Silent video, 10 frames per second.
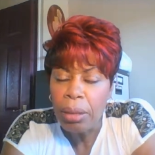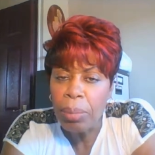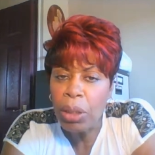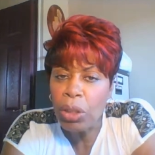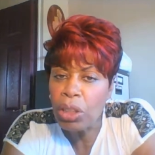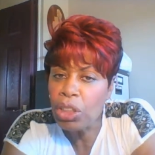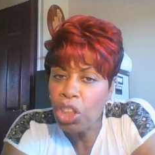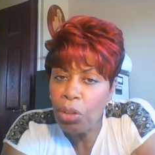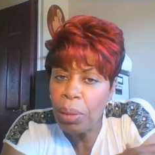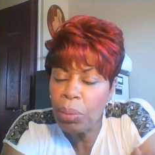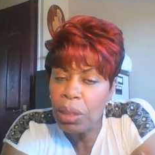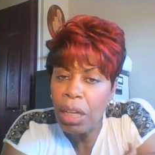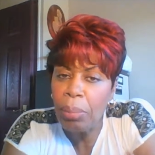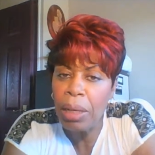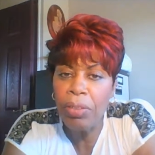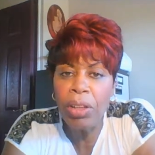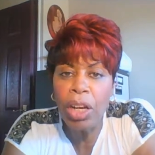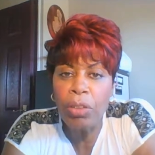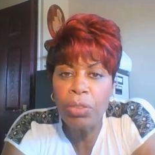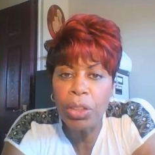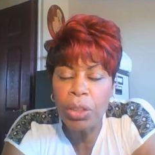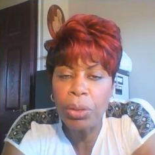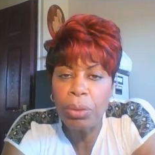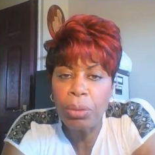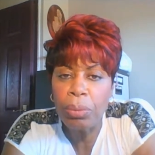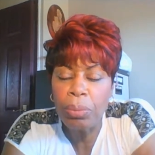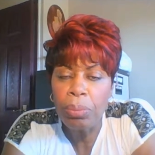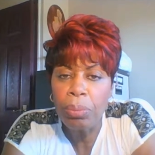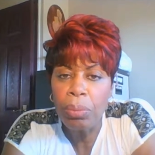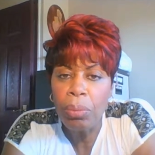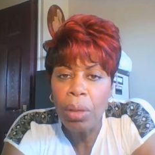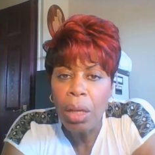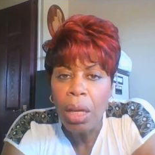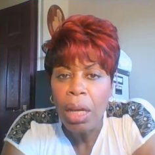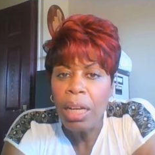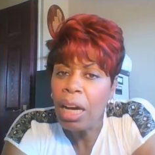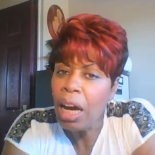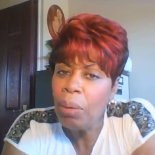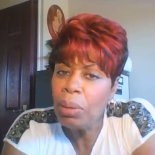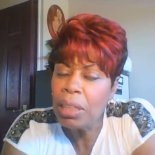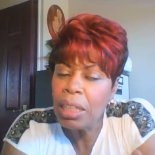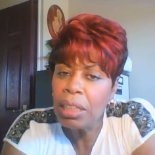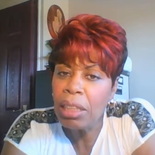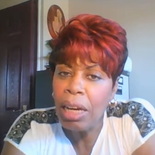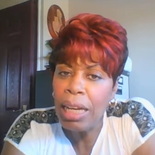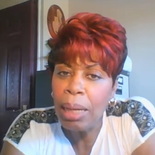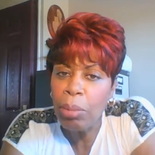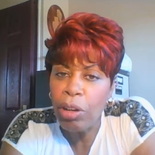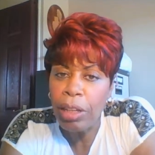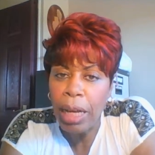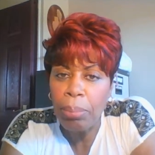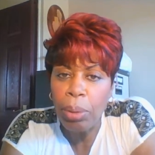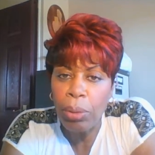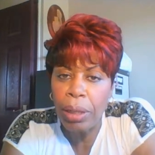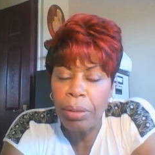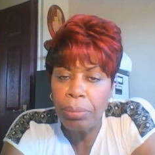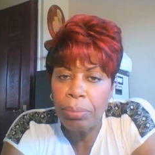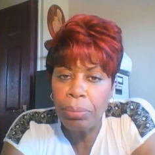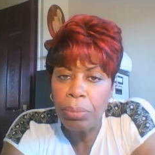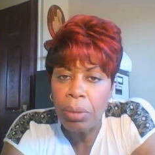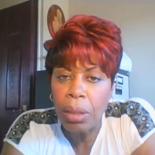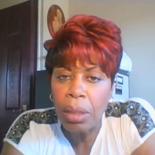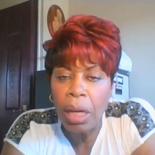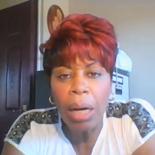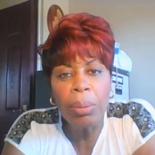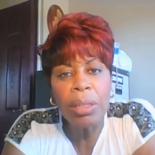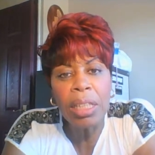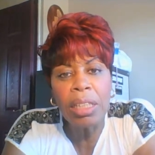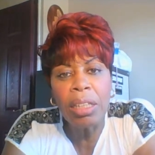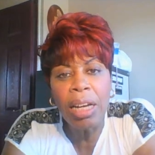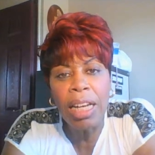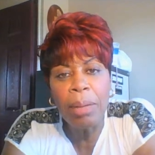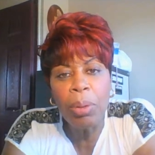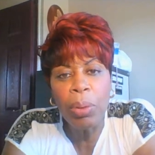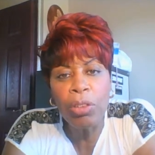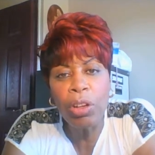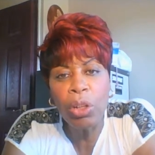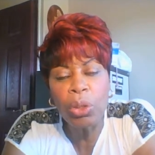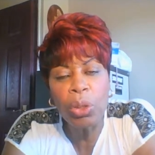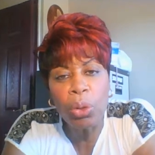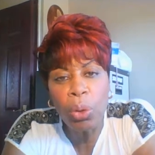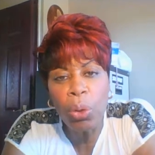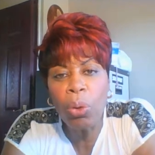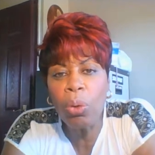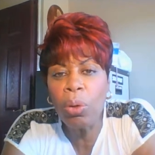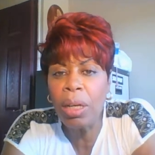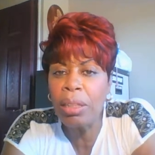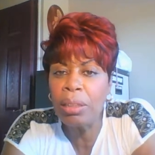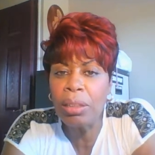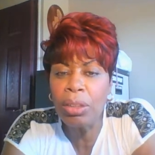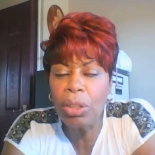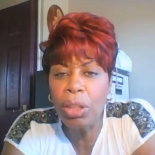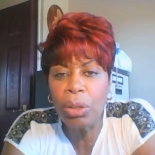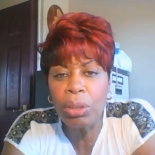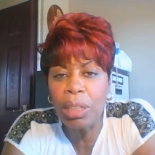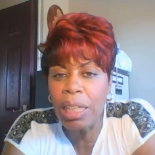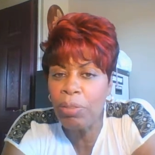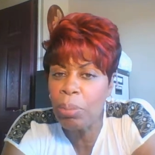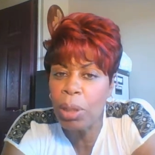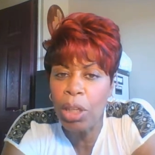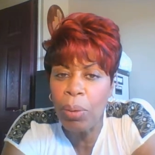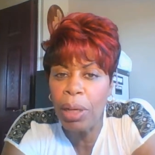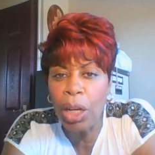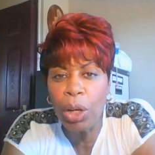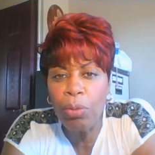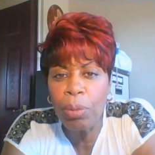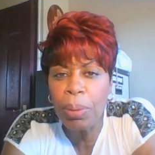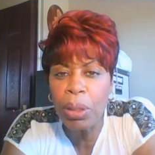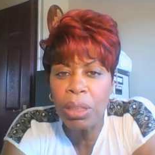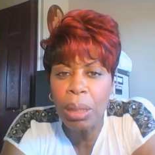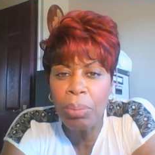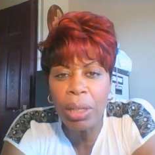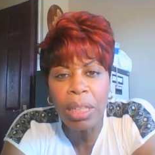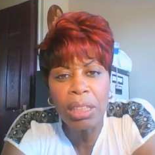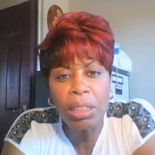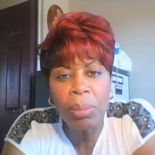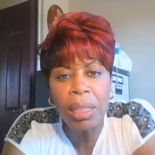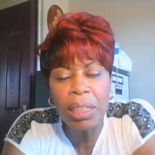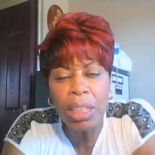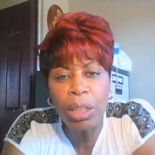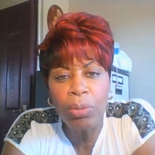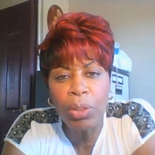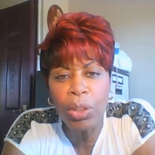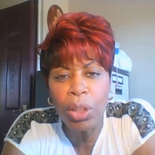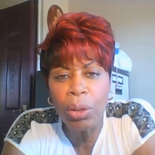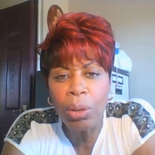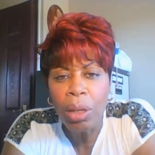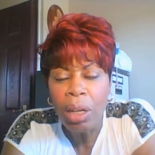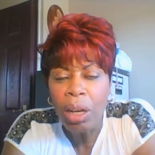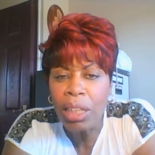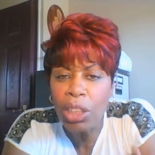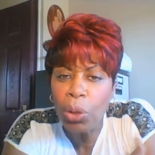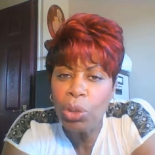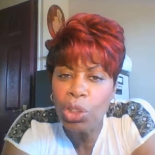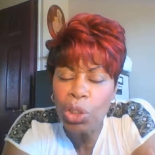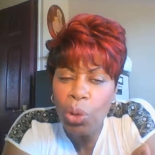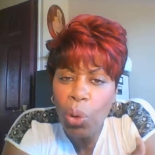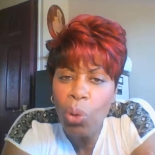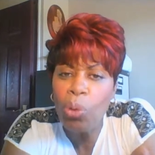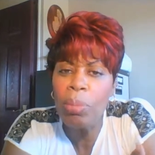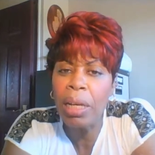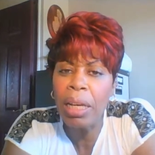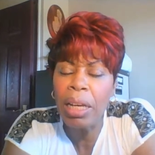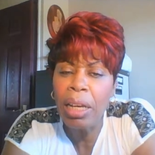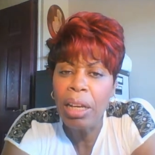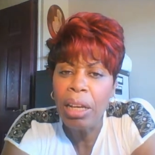because he told me he was coming in the afternoon. Now I was in a dilemma at that point. I was in a dilemma whether or not to call and, you know, to give him a going over because I'm thinking to myself, you know, I told you to call me